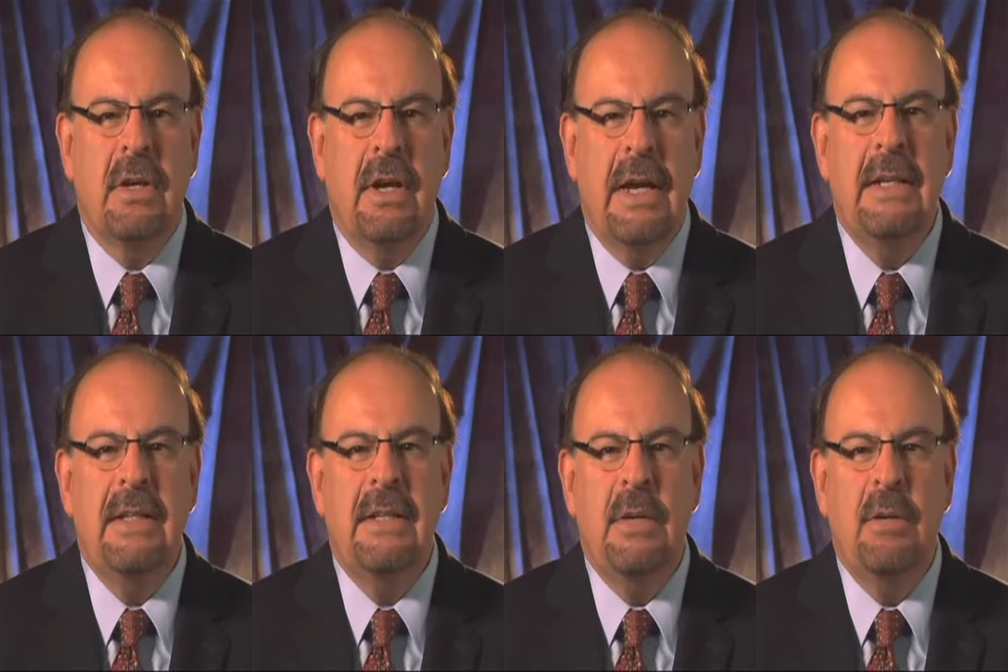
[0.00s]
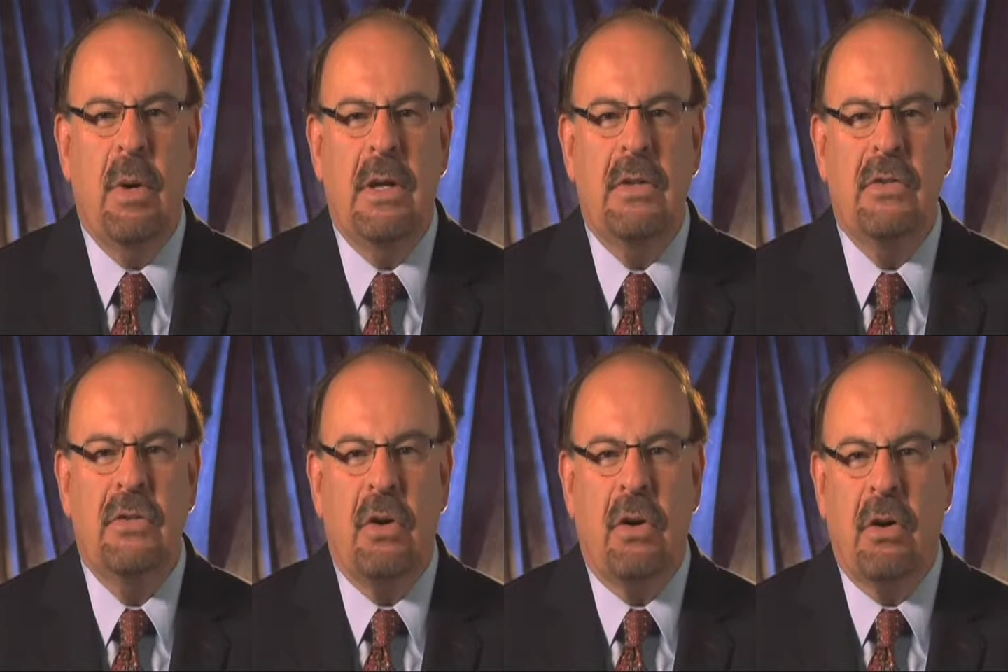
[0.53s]
18
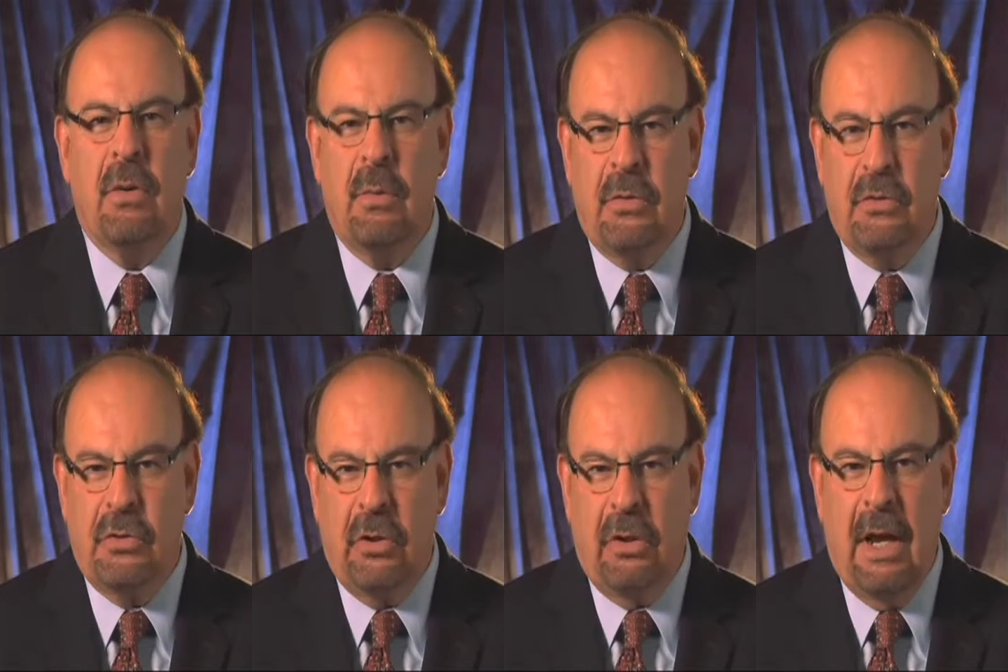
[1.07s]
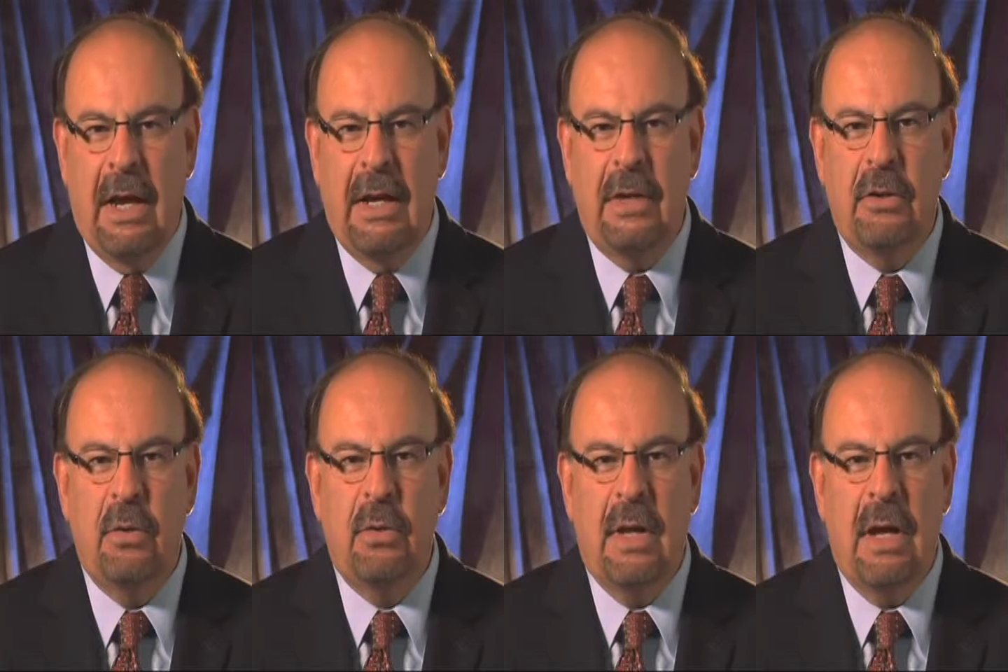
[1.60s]
months, or July
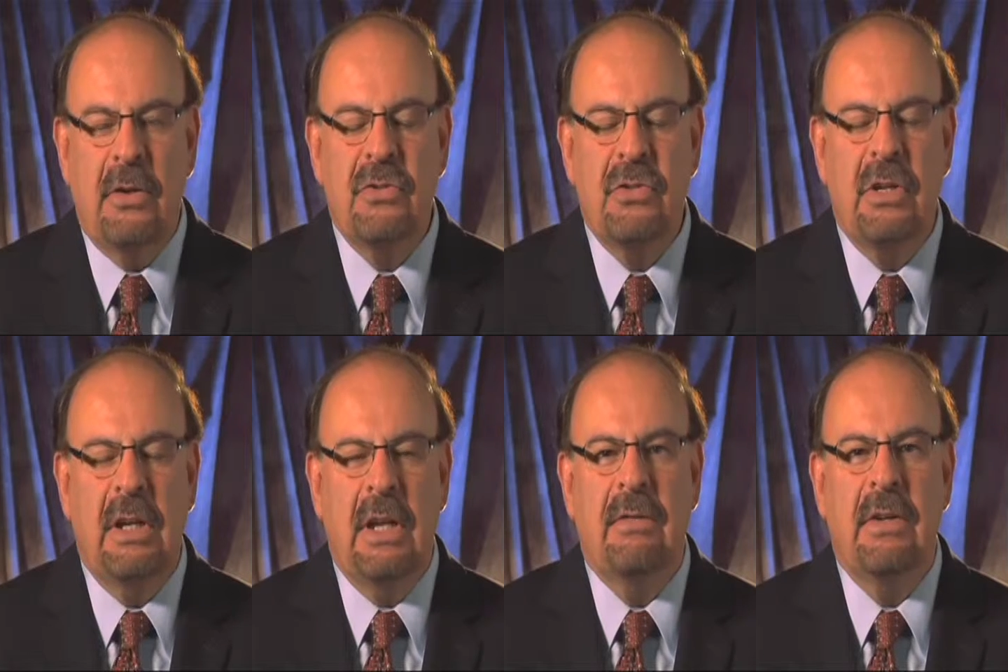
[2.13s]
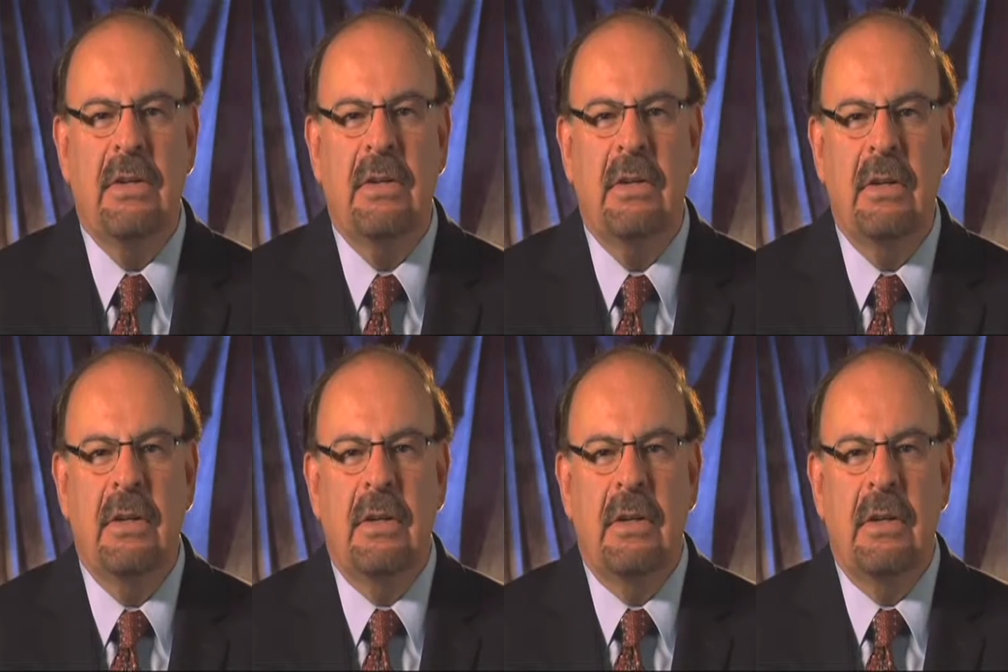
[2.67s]
2011,